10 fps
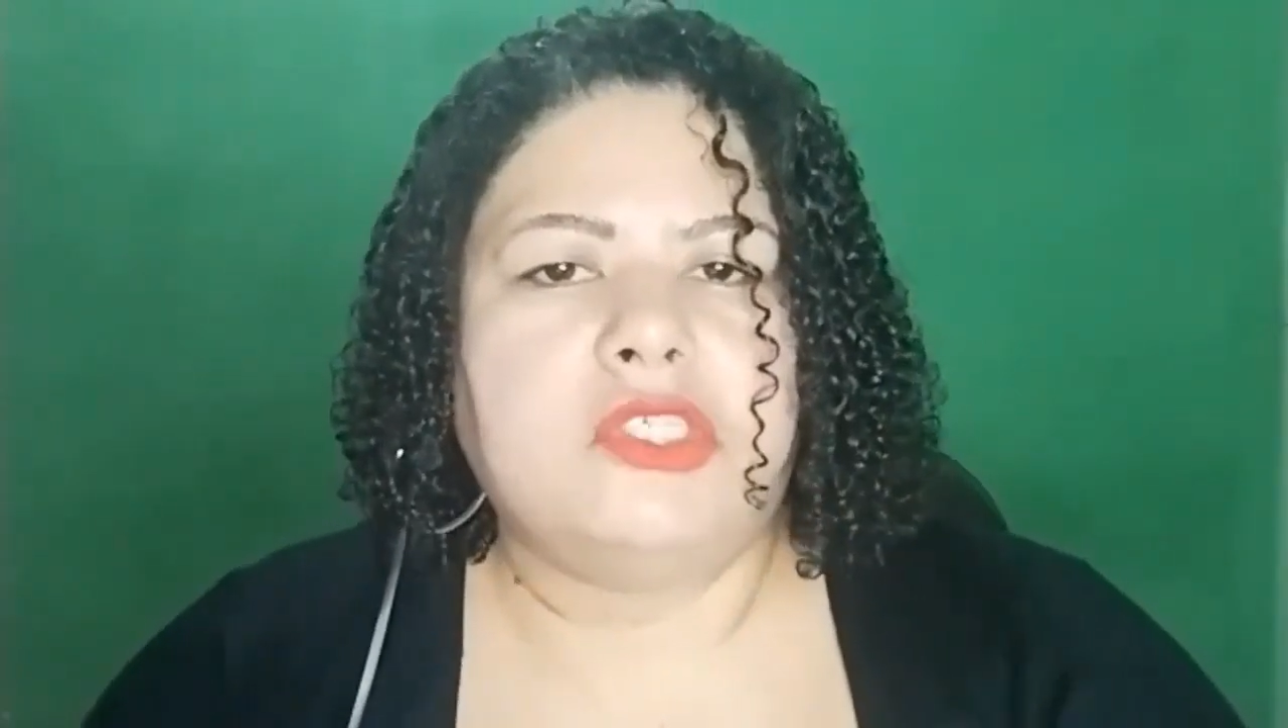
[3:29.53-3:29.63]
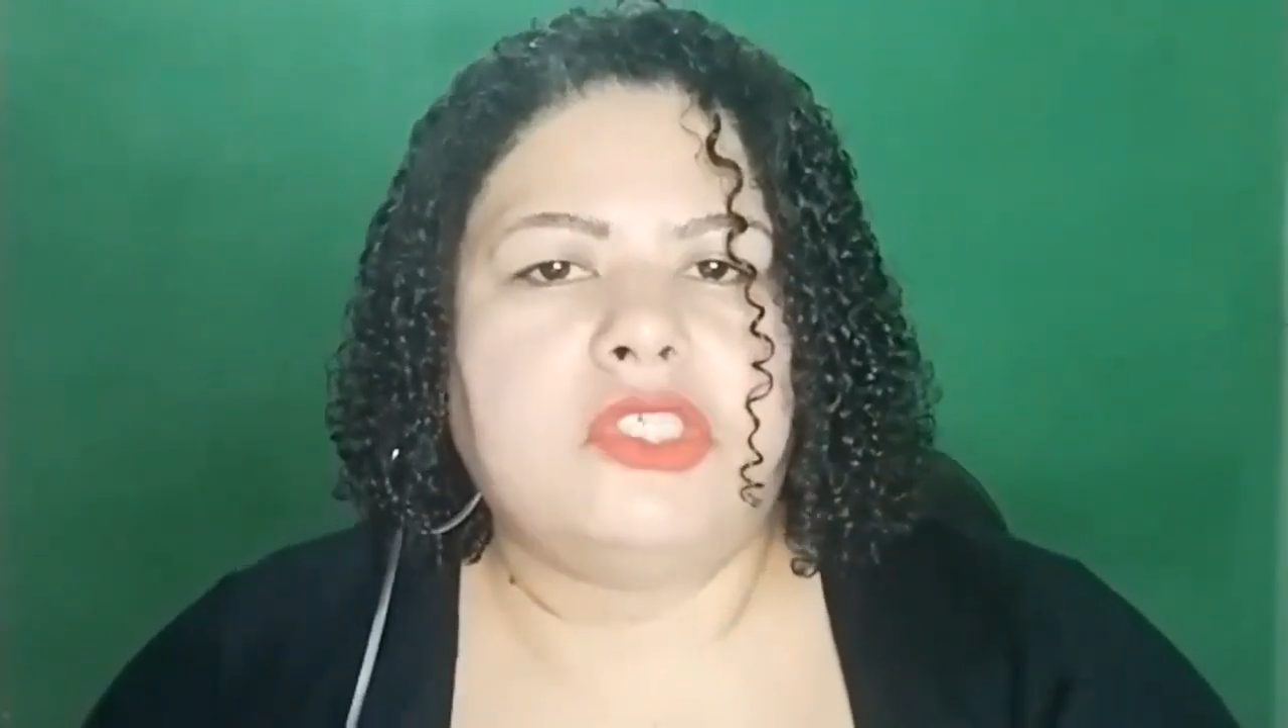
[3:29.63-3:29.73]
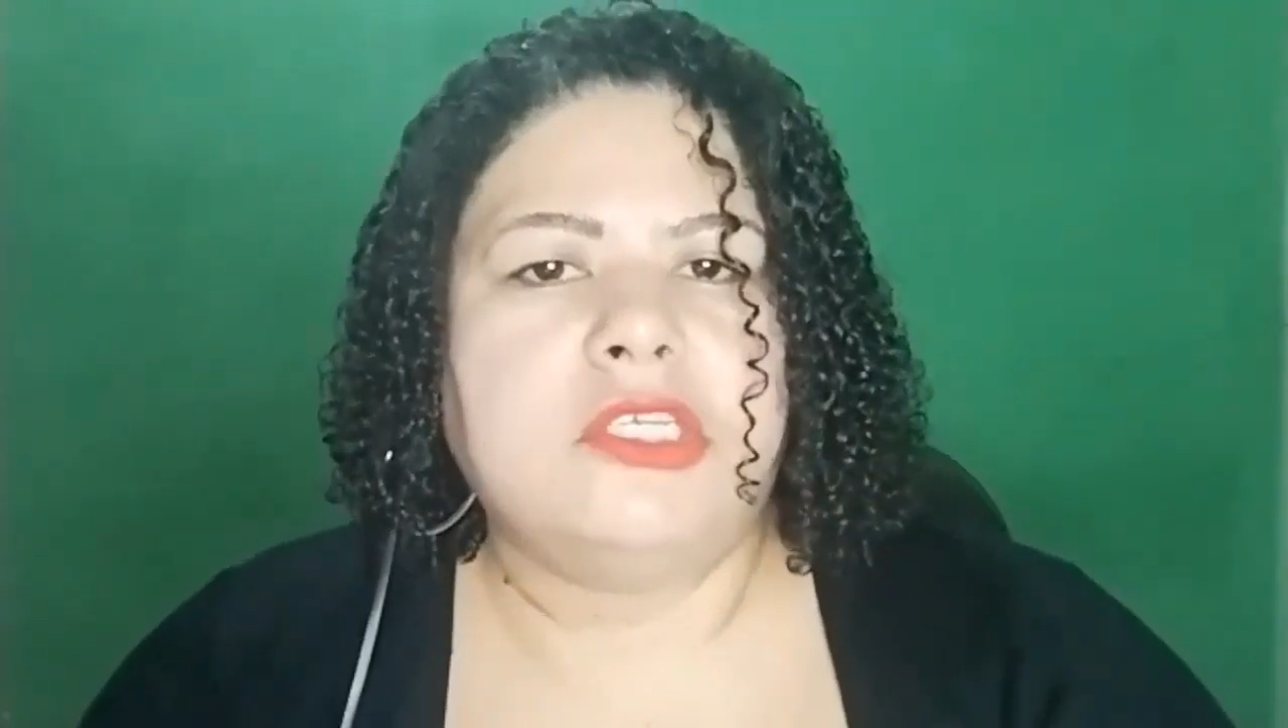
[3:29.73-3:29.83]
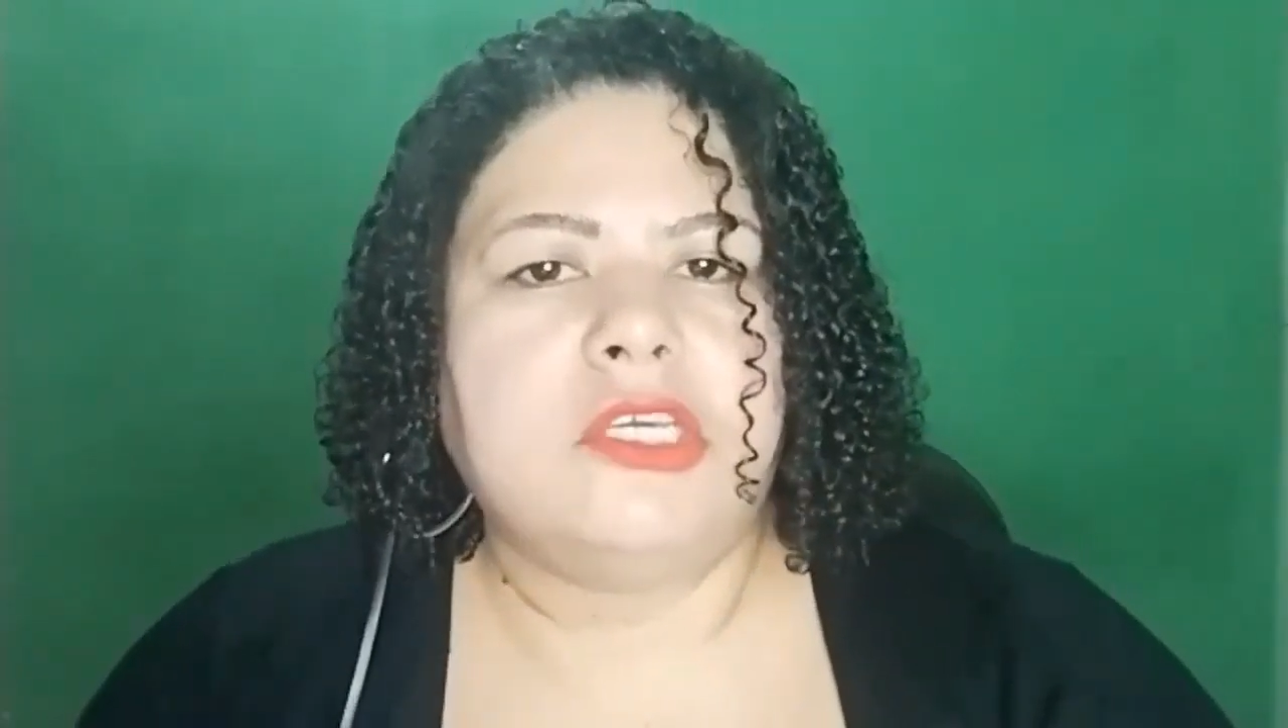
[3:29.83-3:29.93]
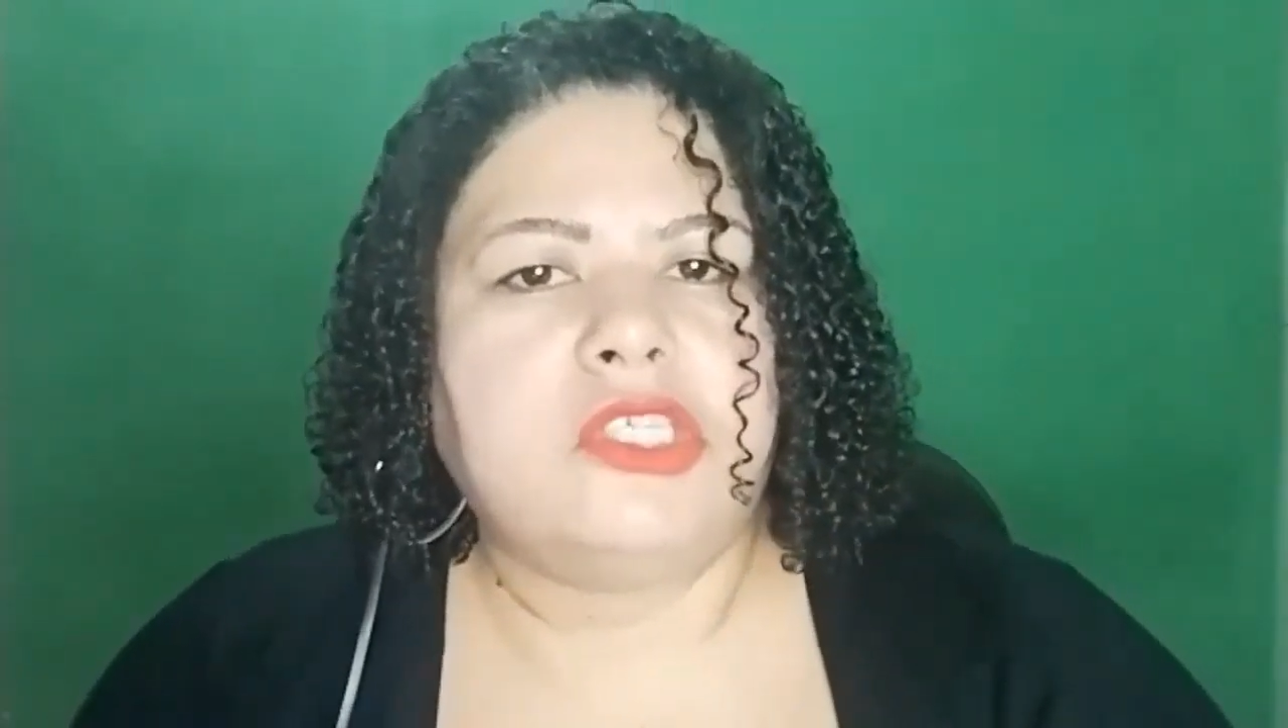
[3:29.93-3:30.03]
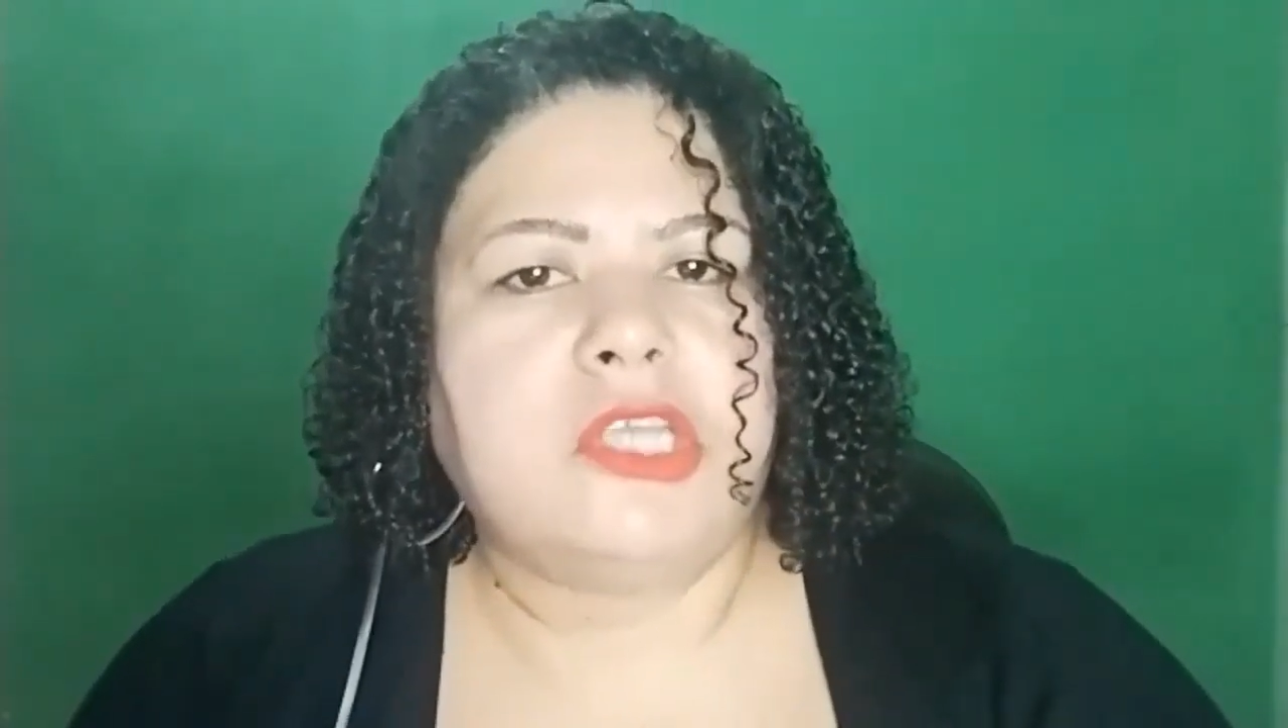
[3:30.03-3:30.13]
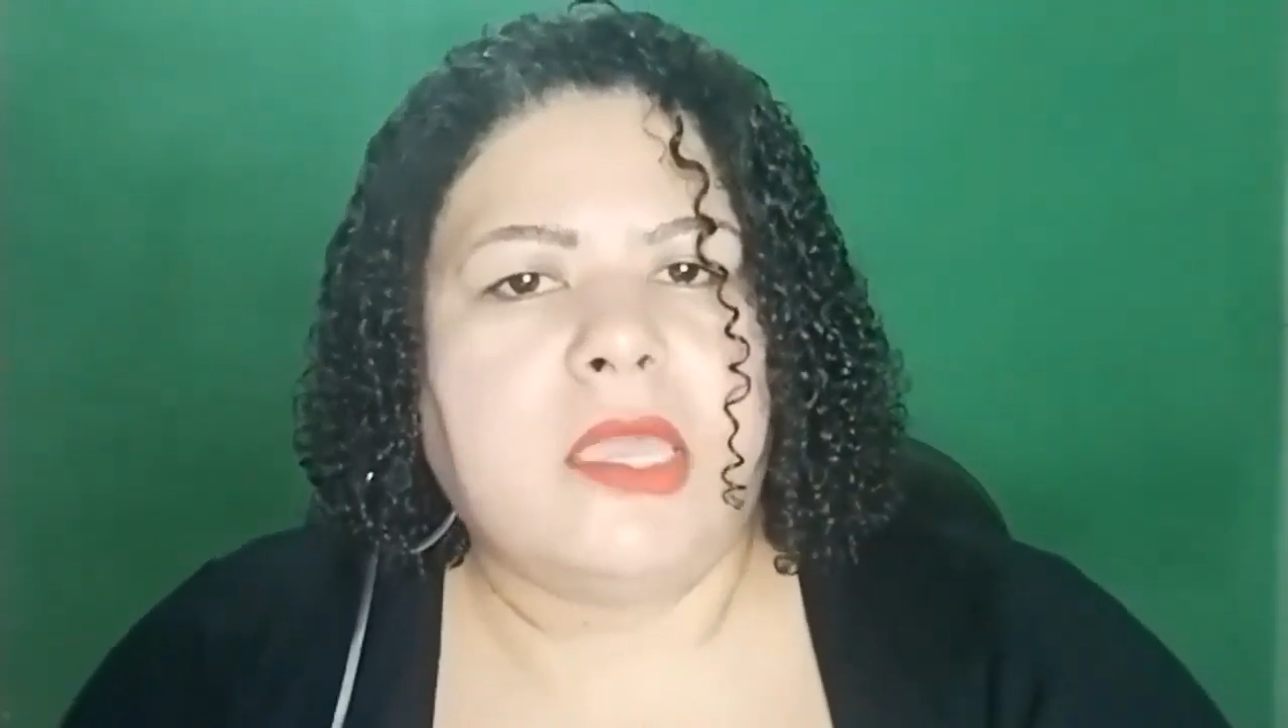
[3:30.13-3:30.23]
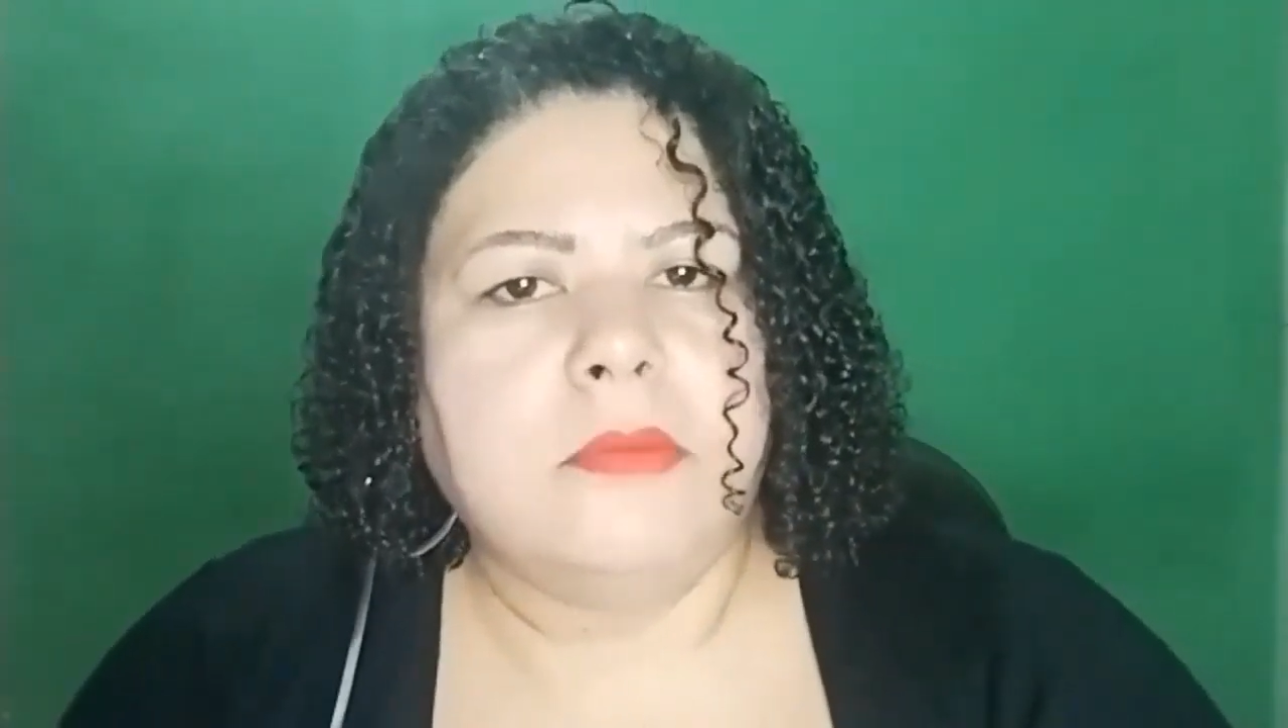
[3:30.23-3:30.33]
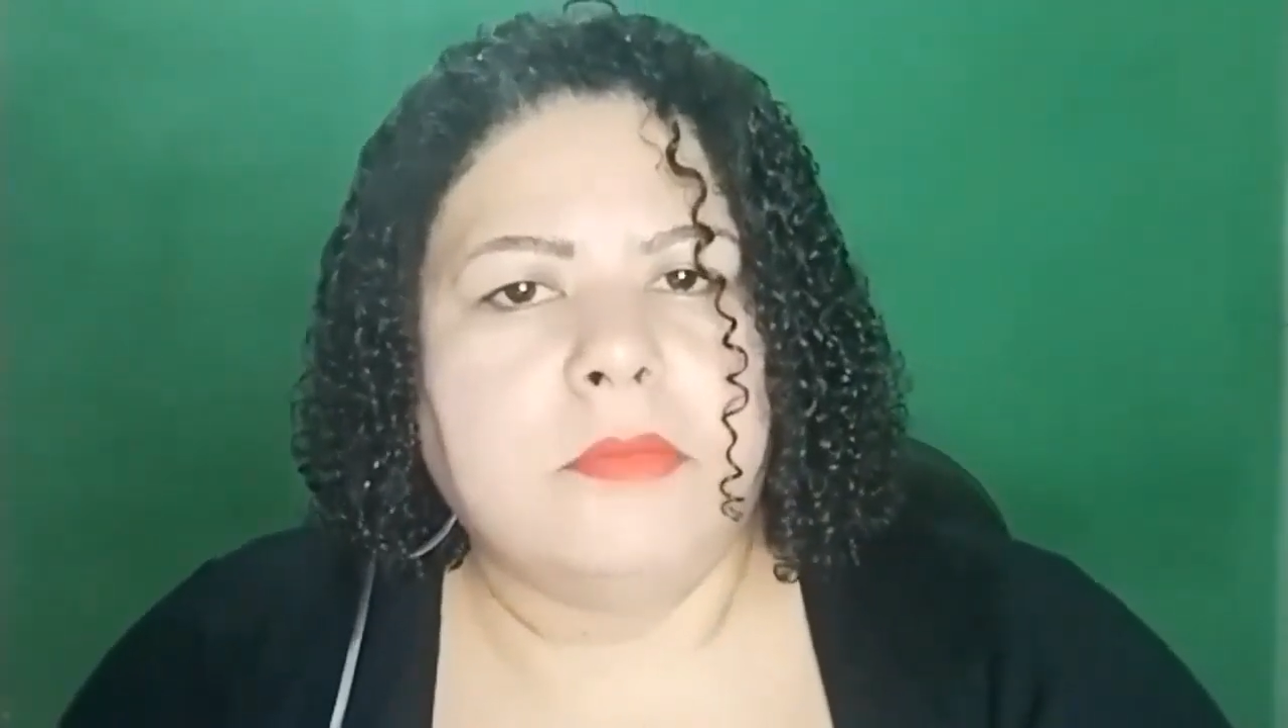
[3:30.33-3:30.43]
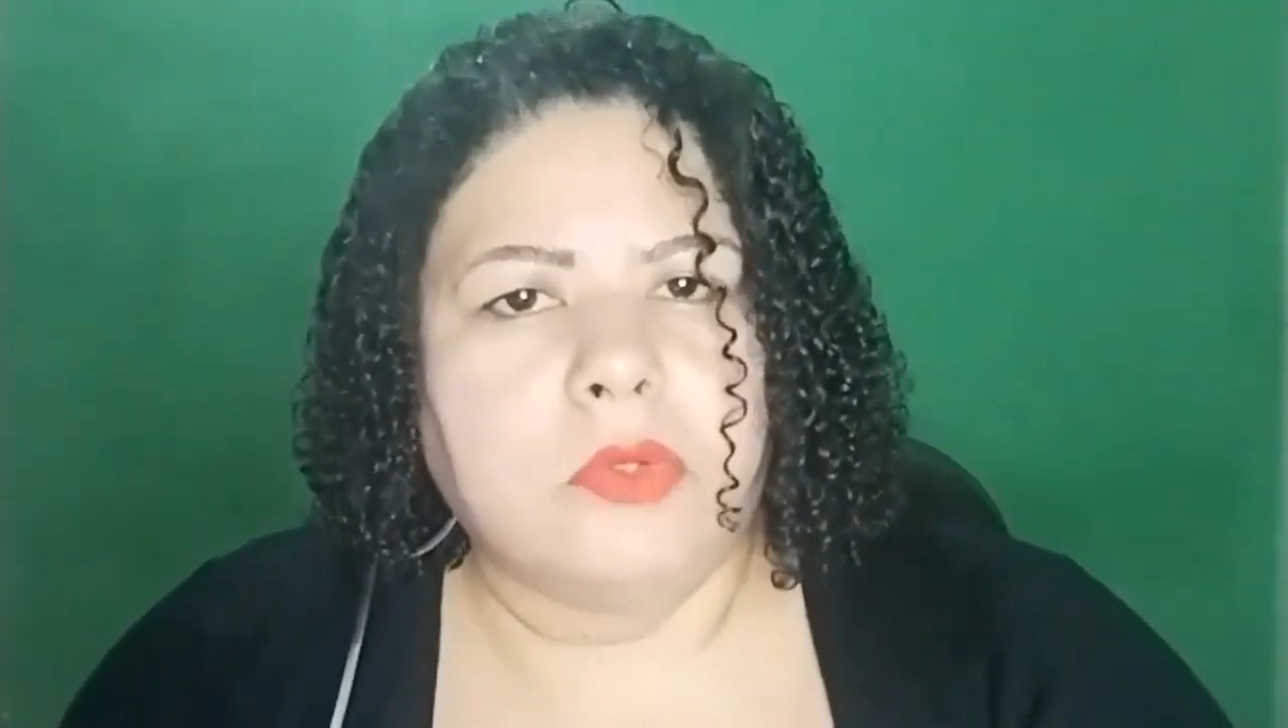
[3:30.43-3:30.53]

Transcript: remember,